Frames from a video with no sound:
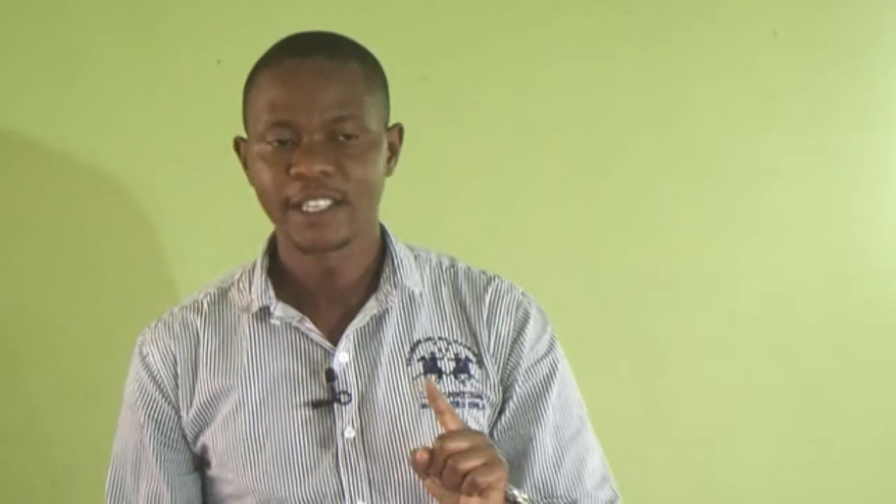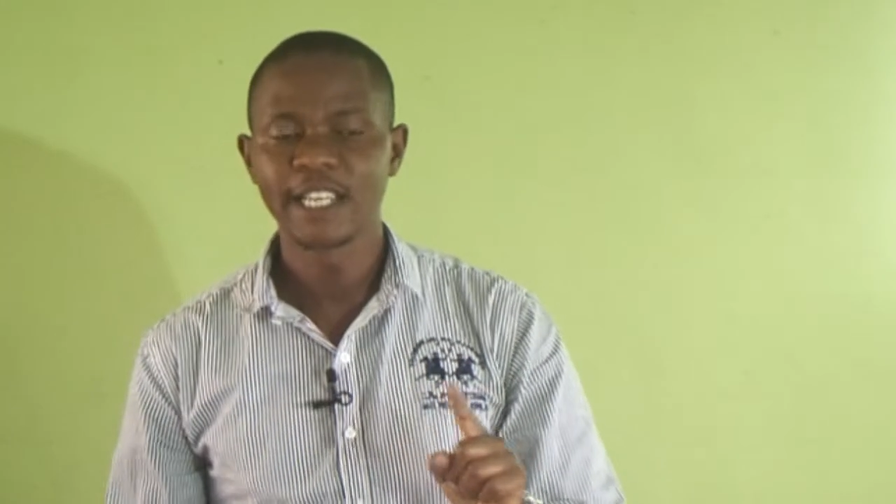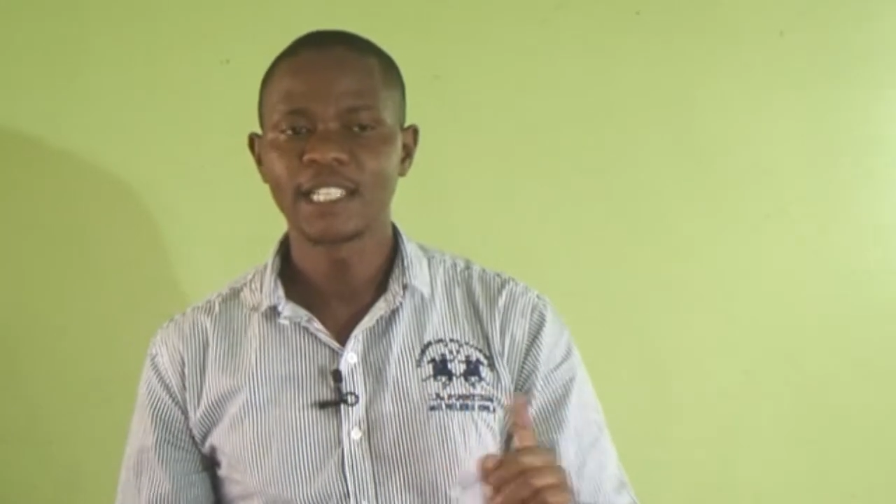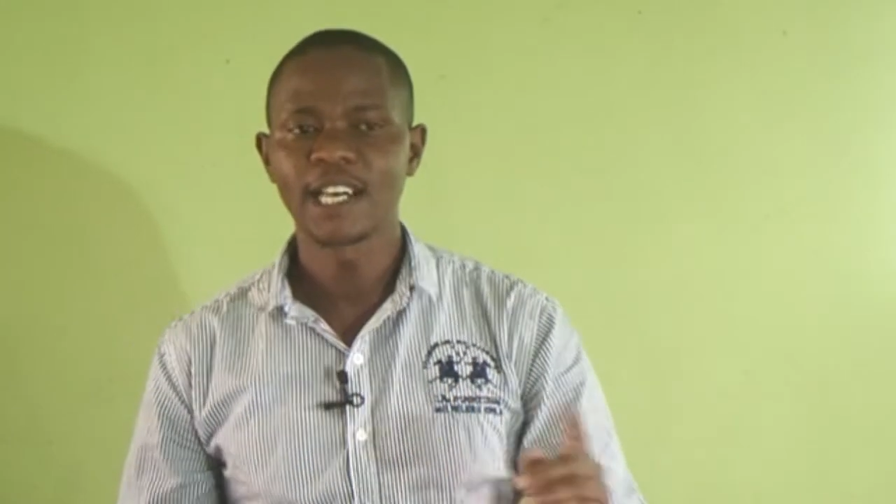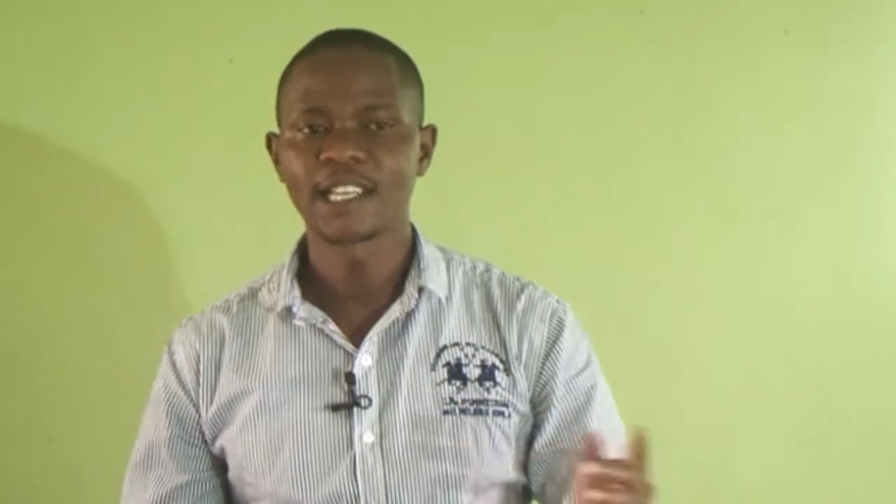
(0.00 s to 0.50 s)

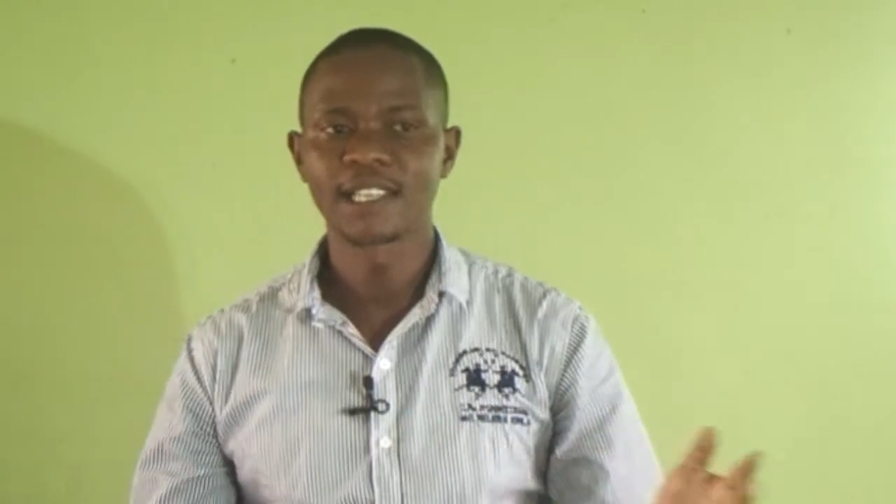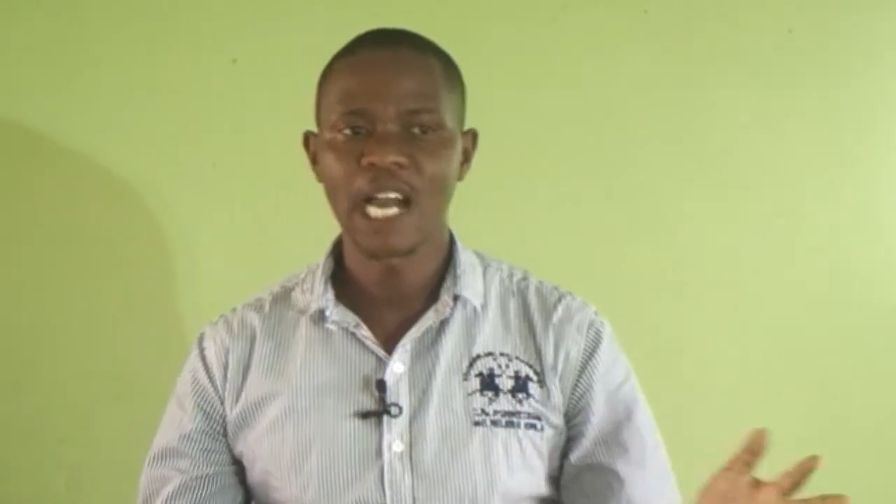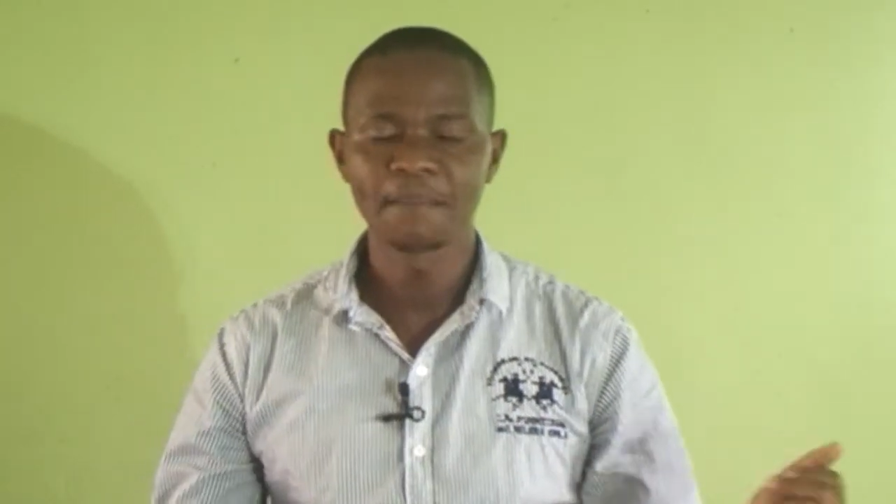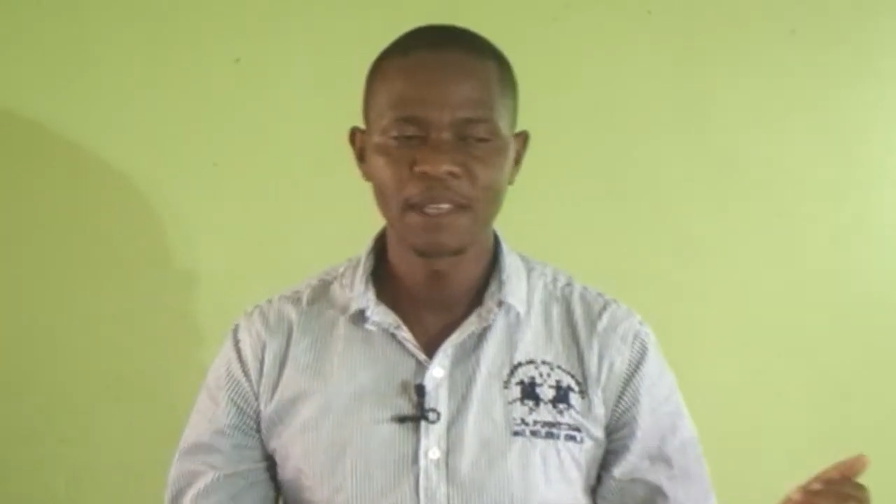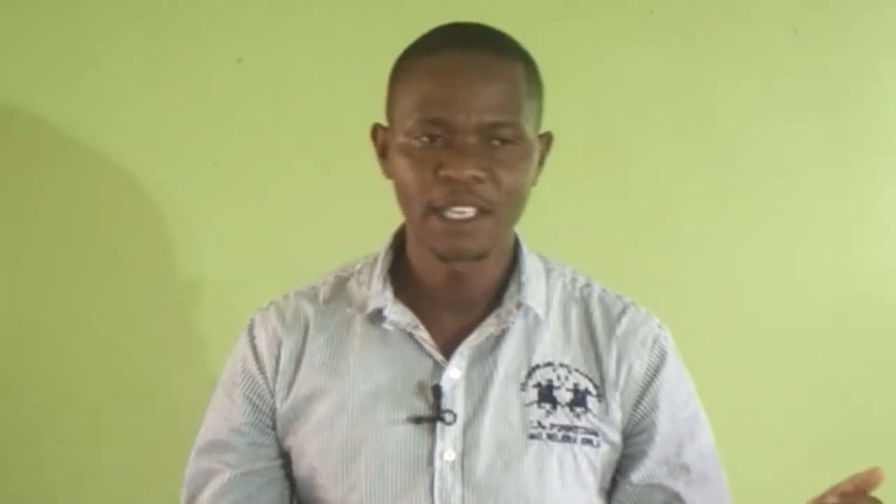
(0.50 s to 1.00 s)
Let us
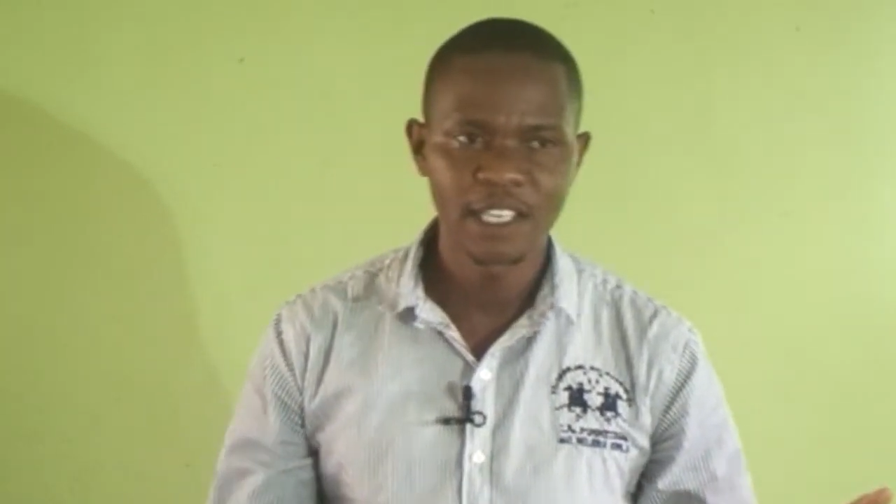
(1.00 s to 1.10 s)
coming